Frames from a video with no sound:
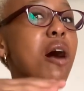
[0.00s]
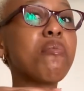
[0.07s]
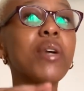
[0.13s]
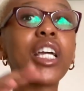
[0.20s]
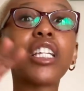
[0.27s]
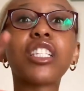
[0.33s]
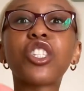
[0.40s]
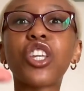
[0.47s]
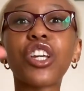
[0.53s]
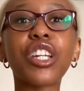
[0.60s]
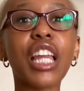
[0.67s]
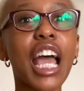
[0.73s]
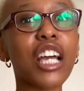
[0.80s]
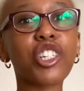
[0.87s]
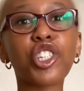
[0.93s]

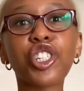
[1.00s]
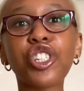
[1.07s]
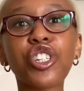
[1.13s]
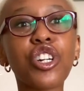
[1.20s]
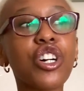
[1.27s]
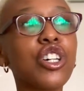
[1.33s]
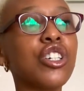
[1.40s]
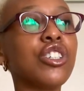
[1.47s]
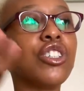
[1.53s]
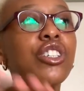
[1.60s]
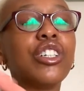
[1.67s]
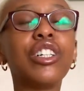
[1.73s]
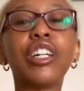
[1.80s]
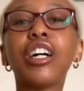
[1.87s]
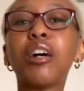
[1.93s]

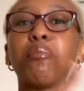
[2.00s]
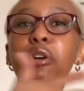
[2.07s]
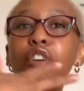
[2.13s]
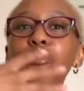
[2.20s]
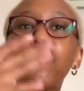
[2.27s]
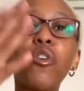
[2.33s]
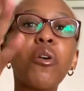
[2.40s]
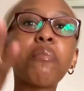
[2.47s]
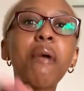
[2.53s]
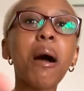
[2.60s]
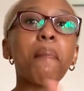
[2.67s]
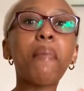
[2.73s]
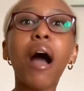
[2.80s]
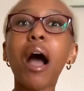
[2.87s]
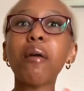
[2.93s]
international performer
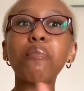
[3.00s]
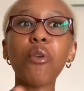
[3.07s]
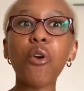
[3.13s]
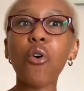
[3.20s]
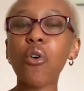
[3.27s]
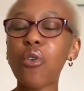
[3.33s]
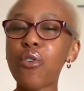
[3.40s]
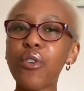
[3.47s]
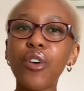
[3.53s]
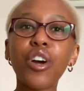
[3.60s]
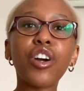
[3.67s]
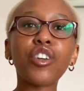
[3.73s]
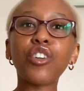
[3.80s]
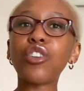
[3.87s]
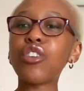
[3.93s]
Pablo.
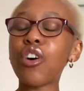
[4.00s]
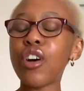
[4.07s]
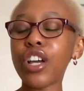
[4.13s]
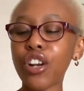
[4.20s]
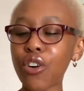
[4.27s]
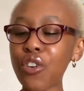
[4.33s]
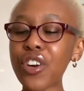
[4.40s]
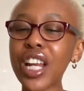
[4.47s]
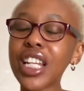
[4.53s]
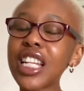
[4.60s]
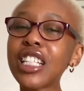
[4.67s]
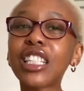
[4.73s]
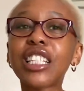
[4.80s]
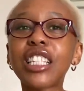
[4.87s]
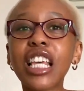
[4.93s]
You know, it
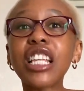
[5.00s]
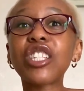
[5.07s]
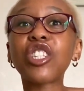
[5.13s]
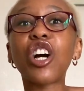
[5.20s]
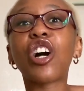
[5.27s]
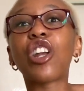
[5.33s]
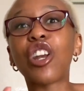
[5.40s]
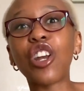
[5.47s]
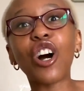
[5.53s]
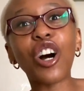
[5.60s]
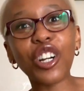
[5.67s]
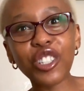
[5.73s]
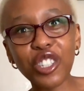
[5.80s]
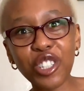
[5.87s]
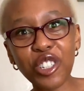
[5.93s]
already says a
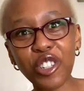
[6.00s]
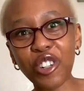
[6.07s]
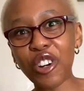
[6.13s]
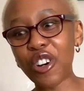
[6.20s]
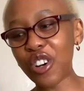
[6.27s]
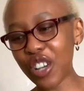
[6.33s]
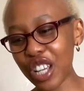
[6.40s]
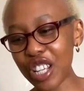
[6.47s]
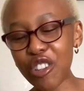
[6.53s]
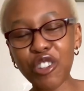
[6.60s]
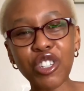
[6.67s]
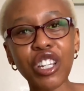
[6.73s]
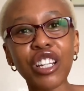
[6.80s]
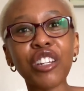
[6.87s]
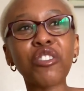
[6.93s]
lot. You know, you
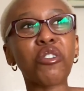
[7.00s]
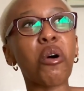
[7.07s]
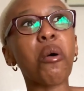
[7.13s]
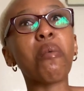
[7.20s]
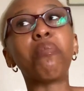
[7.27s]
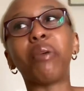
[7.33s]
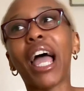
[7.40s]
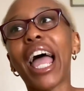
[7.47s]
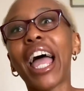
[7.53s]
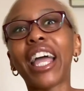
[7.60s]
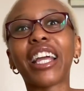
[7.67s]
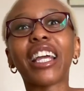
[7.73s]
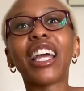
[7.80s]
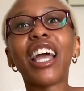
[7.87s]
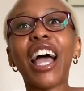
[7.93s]
didn't go back
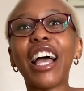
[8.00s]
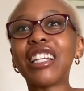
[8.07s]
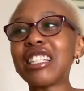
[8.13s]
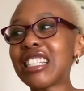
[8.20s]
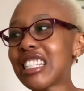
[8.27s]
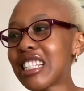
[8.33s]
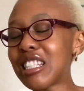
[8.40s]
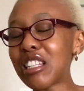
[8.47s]
and